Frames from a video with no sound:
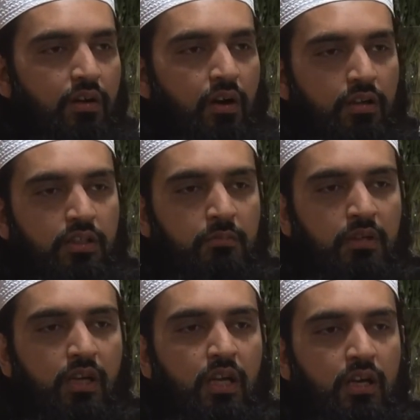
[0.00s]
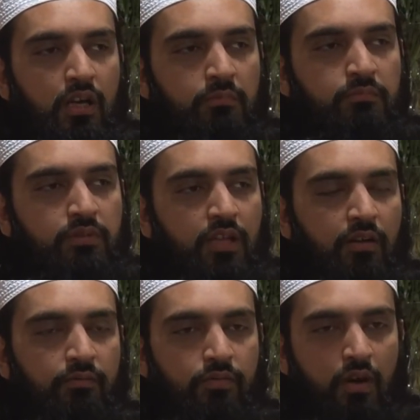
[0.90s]
ultimately comes
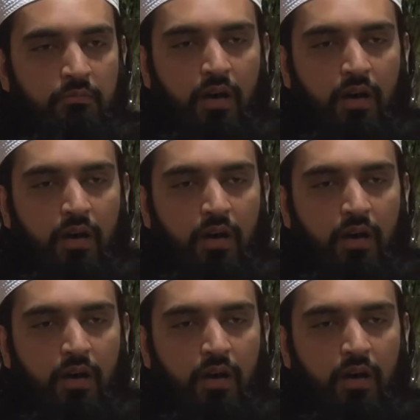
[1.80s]
from